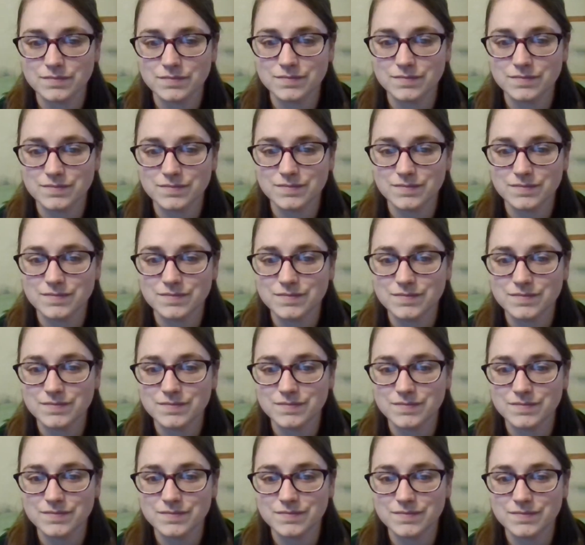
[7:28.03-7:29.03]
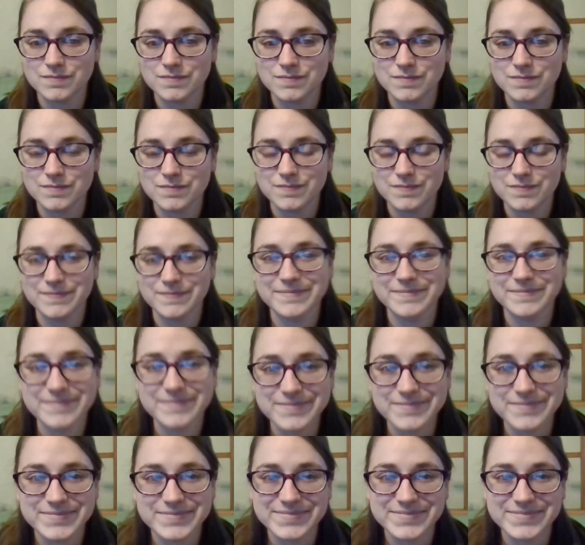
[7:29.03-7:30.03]

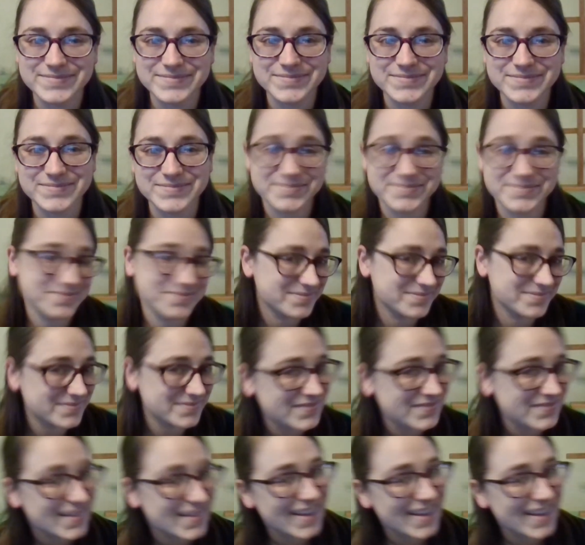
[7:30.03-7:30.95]
[no speech]